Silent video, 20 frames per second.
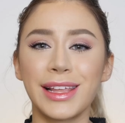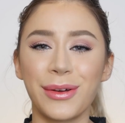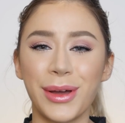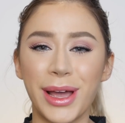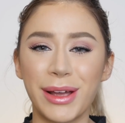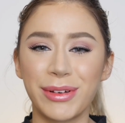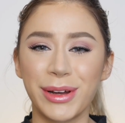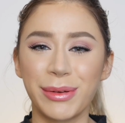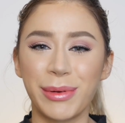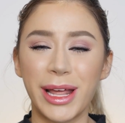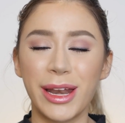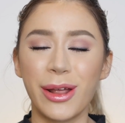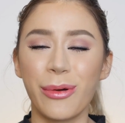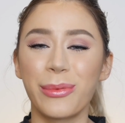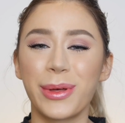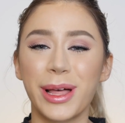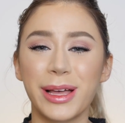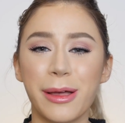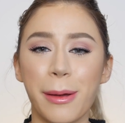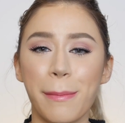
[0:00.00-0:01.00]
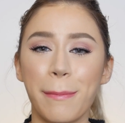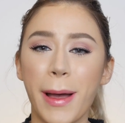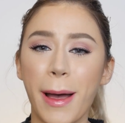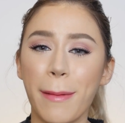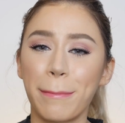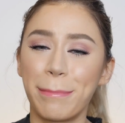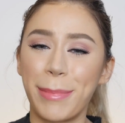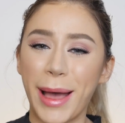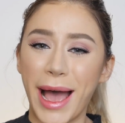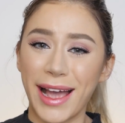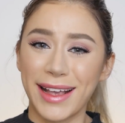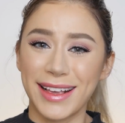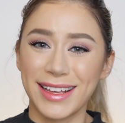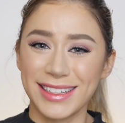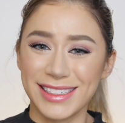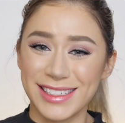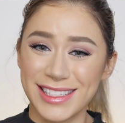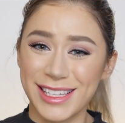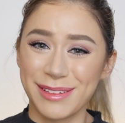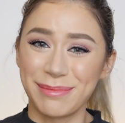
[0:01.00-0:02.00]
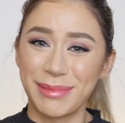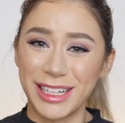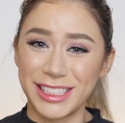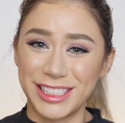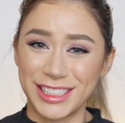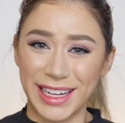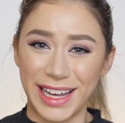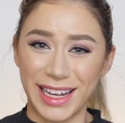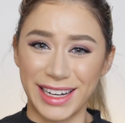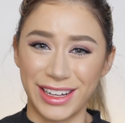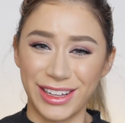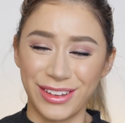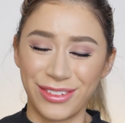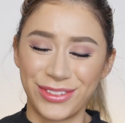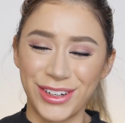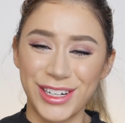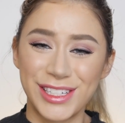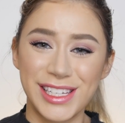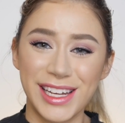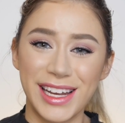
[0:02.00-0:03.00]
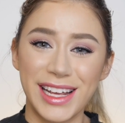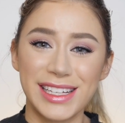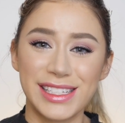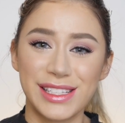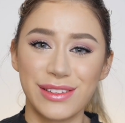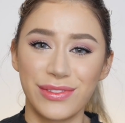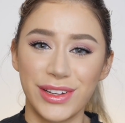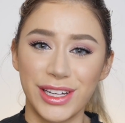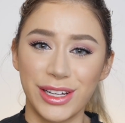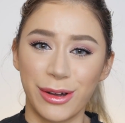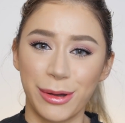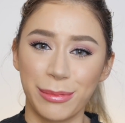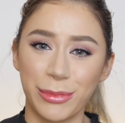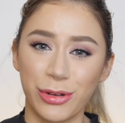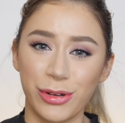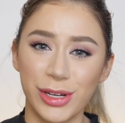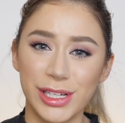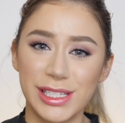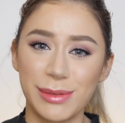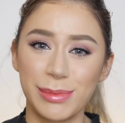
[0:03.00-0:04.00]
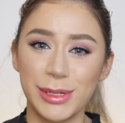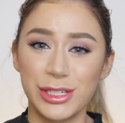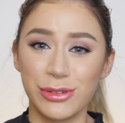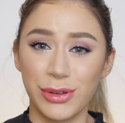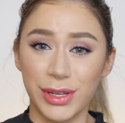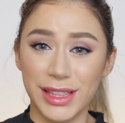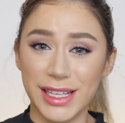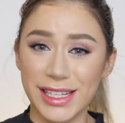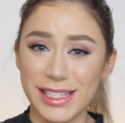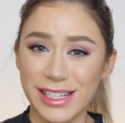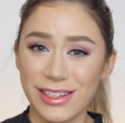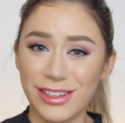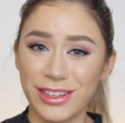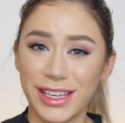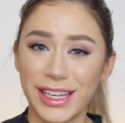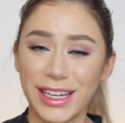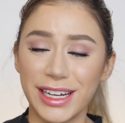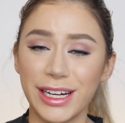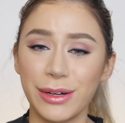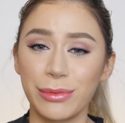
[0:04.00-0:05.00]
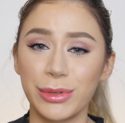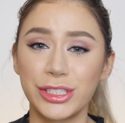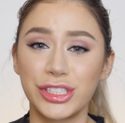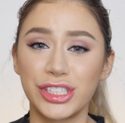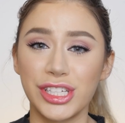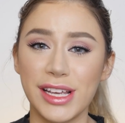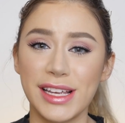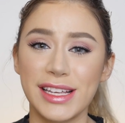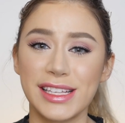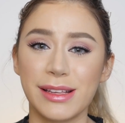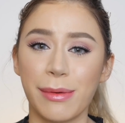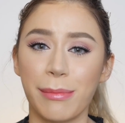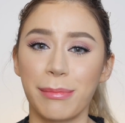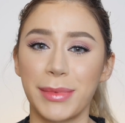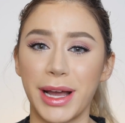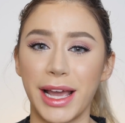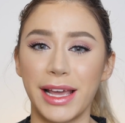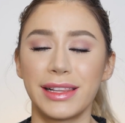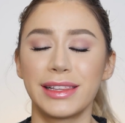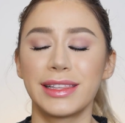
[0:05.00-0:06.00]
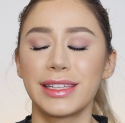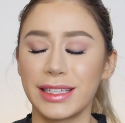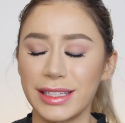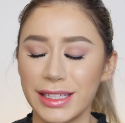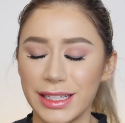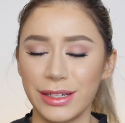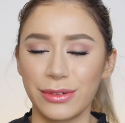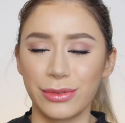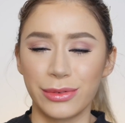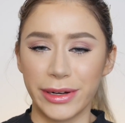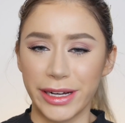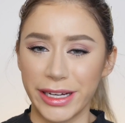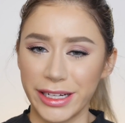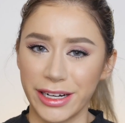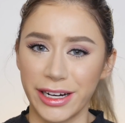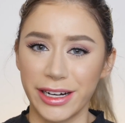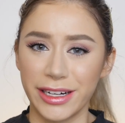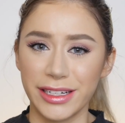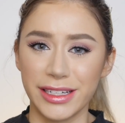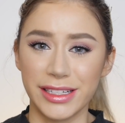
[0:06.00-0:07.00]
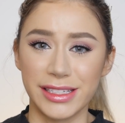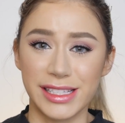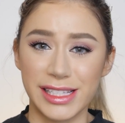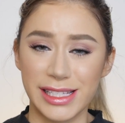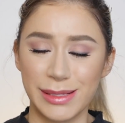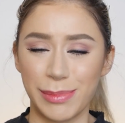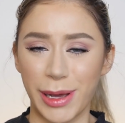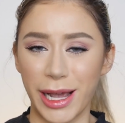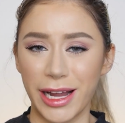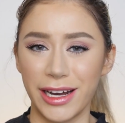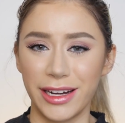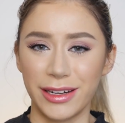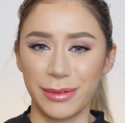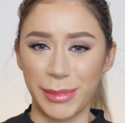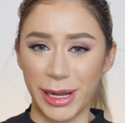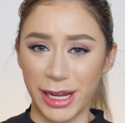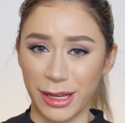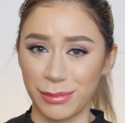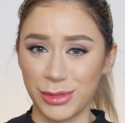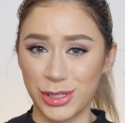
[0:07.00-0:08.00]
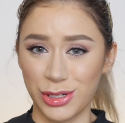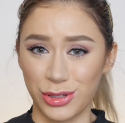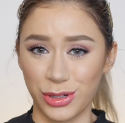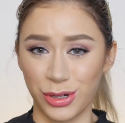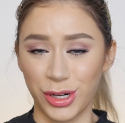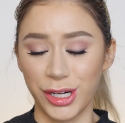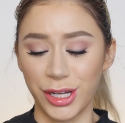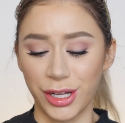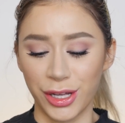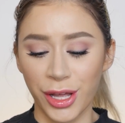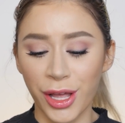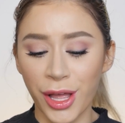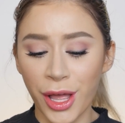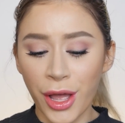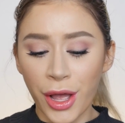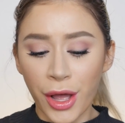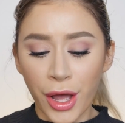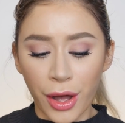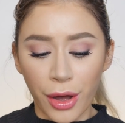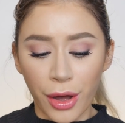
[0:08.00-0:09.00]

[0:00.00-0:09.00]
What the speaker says: Hello everyone, welcome back to my channel. For today's video, I'm going to be doing this look here, which is my Lili Reinhart inspired makeup tutorial.